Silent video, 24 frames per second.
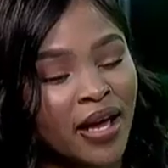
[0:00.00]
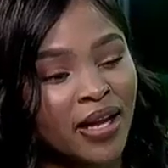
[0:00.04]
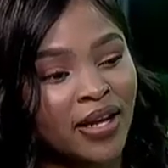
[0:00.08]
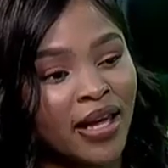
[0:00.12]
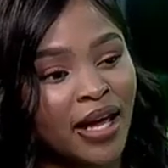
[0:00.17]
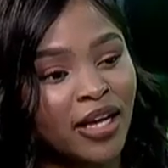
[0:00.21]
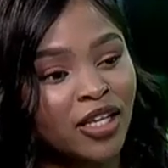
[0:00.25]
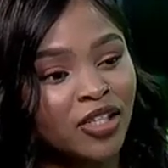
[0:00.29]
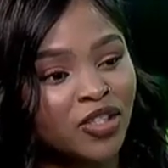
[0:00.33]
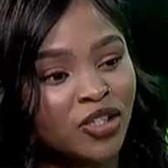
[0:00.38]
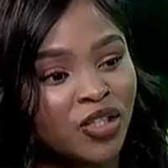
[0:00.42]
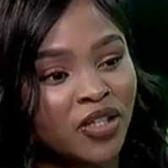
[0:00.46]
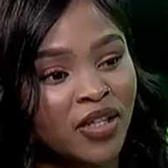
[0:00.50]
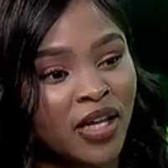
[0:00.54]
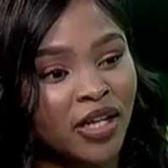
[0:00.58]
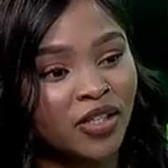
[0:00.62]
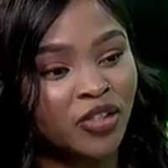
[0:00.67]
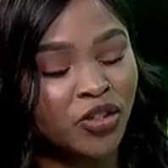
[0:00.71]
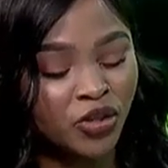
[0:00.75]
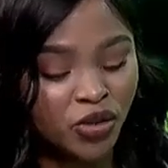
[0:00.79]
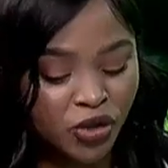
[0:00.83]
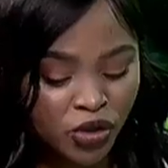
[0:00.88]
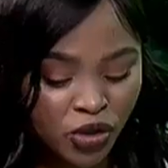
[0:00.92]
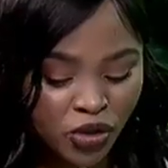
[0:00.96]
analogy
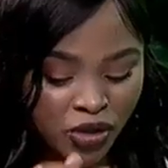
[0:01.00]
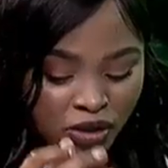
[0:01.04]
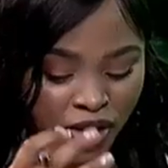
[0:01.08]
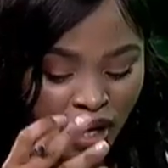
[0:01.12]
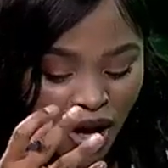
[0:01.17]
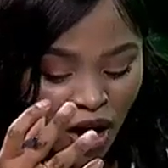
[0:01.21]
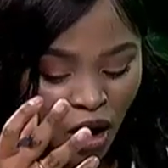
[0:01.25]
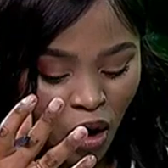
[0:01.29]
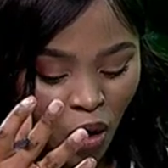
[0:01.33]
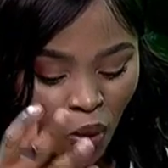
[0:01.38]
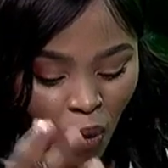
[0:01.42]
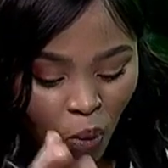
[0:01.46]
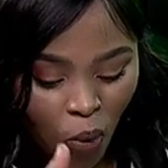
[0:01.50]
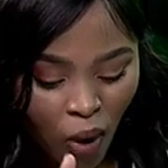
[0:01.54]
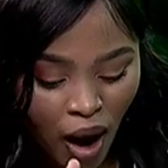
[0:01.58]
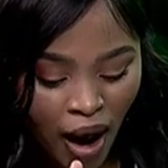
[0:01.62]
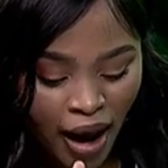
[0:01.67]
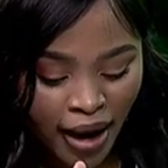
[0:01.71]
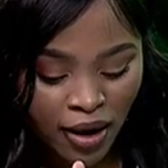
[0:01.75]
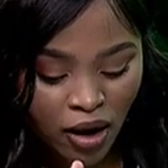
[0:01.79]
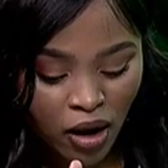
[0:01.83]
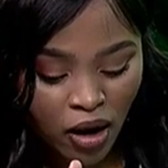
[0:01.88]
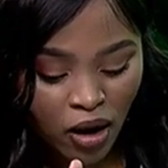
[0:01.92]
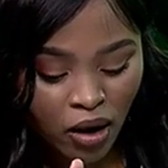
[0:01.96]
that you used,
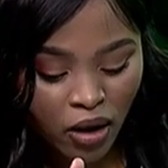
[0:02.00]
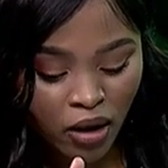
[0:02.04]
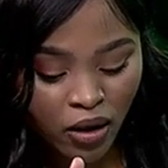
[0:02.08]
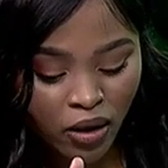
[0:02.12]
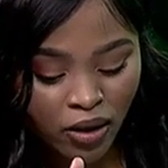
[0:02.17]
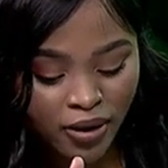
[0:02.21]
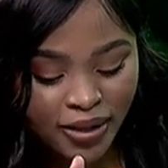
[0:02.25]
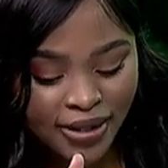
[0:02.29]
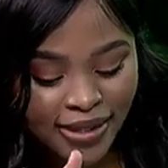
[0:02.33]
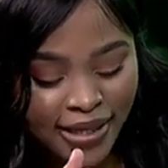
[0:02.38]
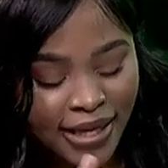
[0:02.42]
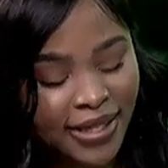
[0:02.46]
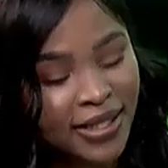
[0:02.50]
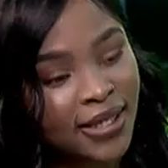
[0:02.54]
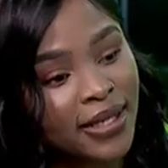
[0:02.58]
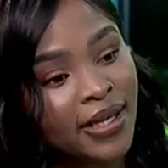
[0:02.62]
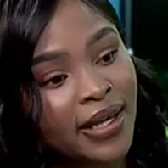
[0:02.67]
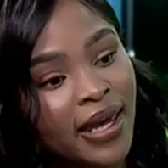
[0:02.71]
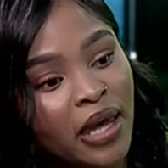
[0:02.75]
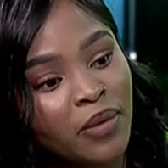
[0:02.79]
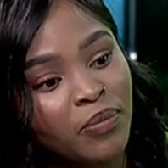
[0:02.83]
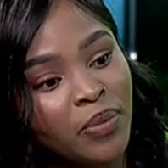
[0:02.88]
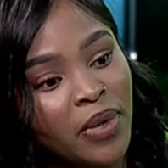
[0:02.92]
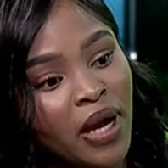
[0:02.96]
why are setting
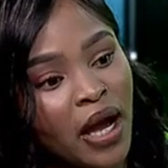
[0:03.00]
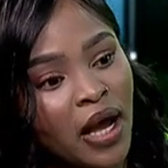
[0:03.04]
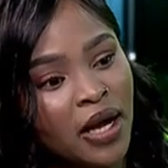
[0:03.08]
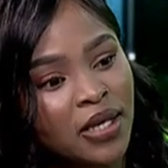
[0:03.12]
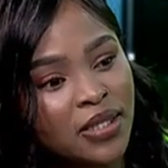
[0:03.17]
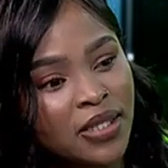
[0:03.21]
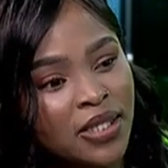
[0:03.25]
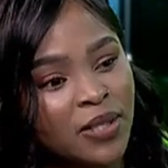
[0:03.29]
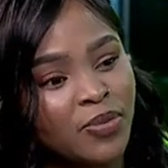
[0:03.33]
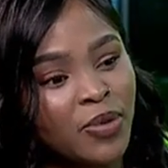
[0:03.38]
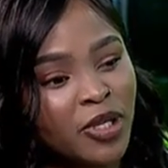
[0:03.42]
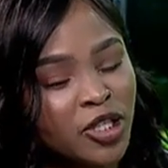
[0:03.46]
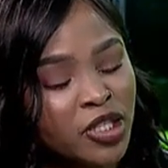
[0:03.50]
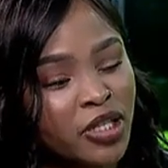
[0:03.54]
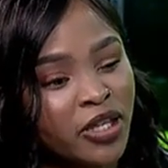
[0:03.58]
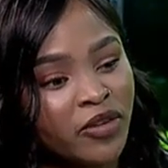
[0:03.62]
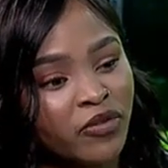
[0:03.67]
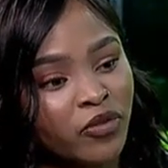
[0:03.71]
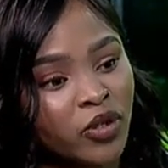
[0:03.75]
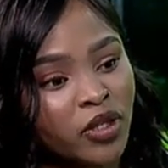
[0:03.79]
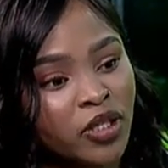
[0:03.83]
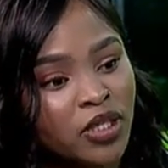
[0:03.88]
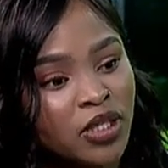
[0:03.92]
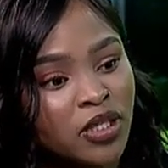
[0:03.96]
KPIs, especially
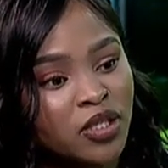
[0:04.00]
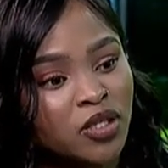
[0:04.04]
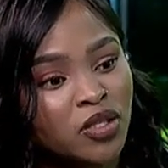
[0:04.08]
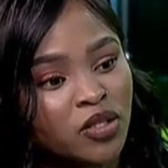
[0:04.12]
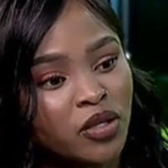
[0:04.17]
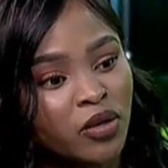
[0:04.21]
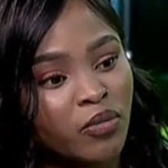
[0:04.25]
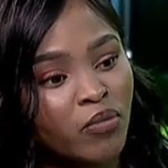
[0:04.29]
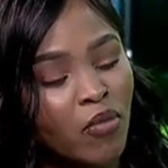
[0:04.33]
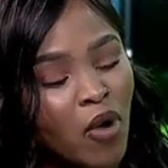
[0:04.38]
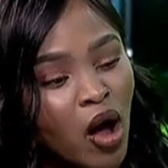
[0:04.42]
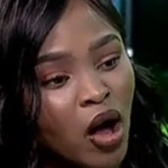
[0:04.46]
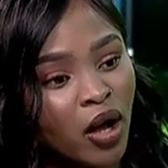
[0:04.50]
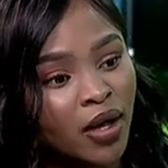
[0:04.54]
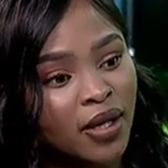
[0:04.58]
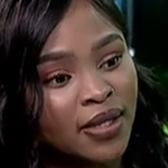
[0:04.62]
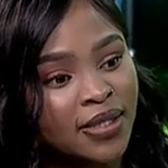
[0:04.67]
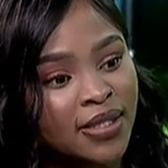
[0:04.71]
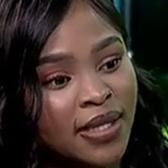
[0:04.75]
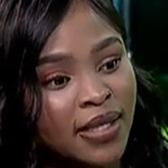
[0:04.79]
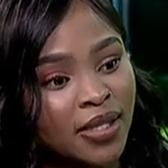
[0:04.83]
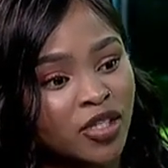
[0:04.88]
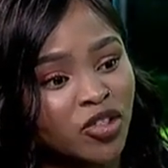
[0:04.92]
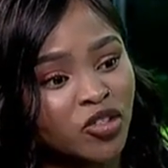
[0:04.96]
for your digital
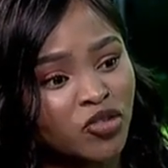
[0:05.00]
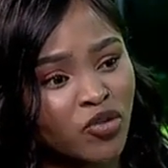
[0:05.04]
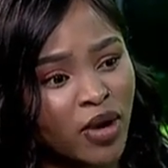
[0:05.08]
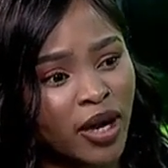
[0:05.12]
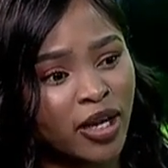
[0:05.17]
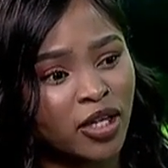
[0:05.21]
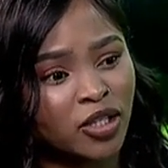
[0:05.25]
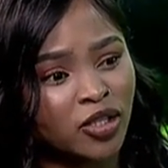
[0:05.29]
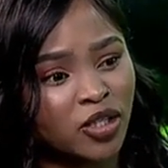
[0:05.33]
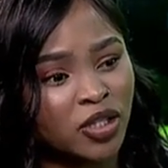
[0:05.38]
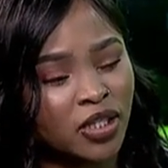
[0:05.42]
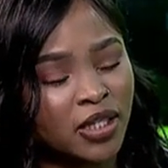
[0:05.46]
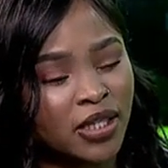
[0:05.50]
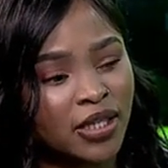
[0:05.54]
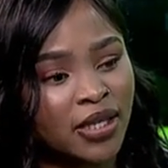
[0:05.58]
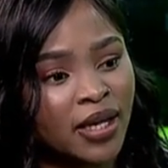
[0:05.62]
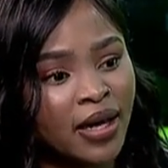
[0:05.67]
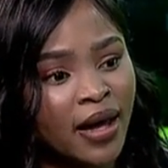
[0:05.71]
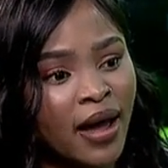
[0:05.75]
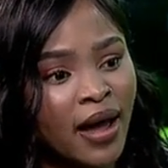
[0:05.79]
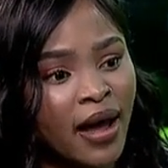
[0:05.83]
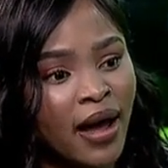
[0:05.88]
marketing strategy,